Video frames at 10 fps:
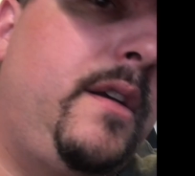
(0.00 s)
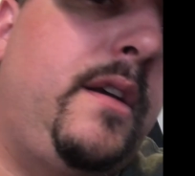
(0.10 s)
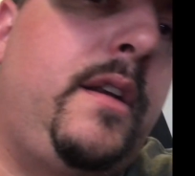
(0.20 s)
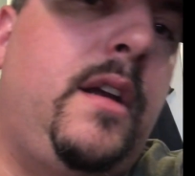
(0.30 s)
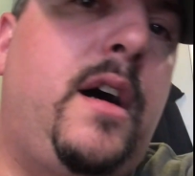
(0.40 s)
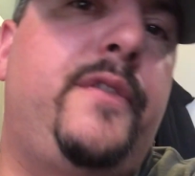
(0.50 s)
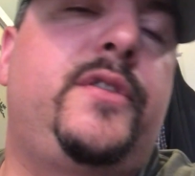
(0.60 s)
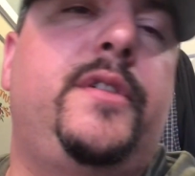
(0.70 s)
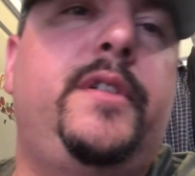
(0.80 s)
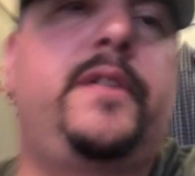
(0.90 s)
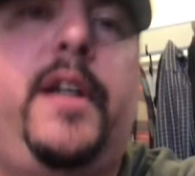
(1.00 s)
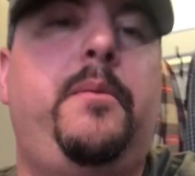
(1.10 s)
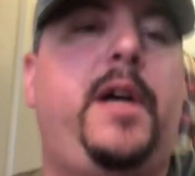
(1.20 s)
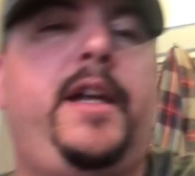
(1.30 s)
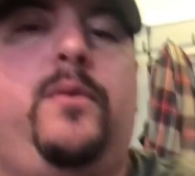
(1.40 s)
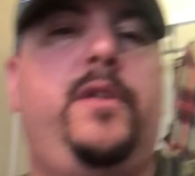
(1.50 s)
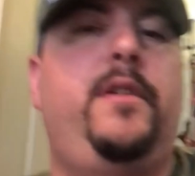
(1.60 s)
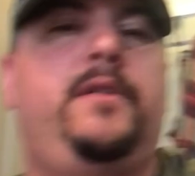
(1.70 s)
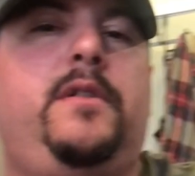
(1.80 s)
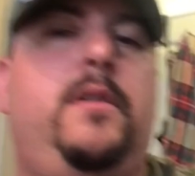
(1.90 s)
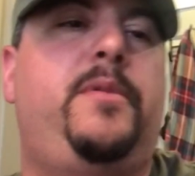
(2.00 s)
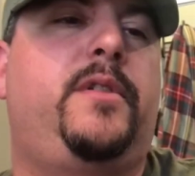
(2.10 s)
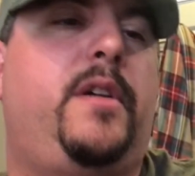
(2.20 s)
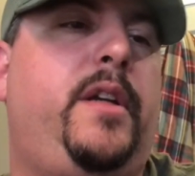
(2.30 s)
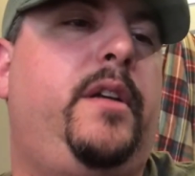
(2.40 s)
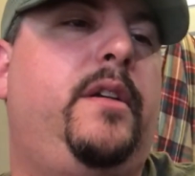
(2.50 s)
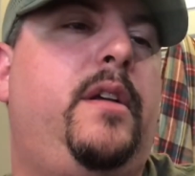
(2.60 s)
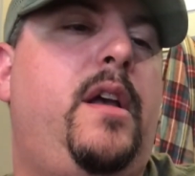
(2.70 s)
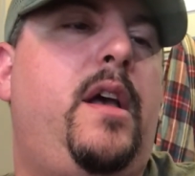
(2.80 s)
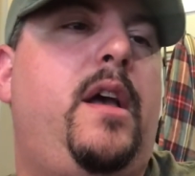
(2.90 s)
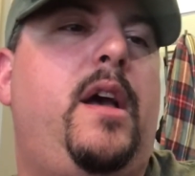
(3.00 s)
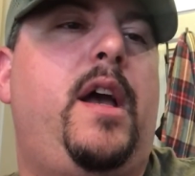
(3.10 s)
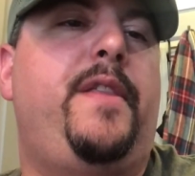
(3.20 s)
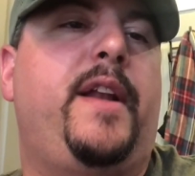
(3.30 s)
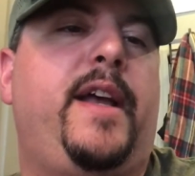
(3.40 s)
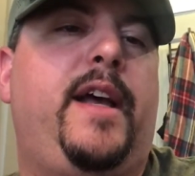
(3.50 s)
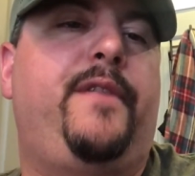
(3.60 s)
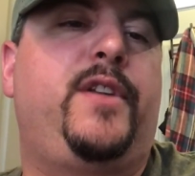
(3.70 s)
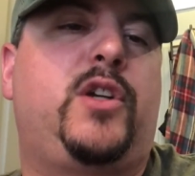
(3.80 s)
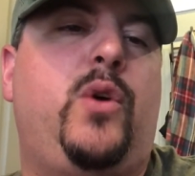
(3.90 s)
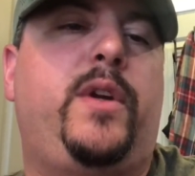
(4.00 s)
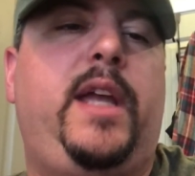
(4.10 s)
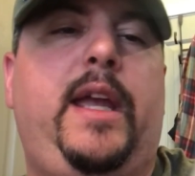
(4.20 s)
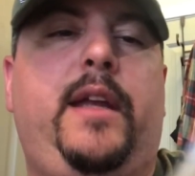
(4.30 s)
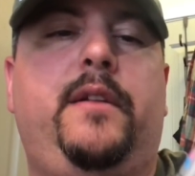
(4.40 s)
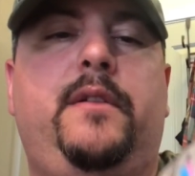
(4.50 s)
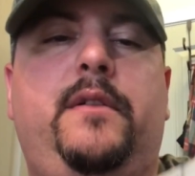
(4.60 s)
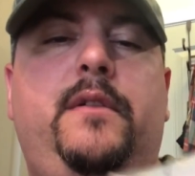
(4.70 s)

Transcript: Any officer in their right mind wouldn't. Oh, sorry. And then I have the cocaine.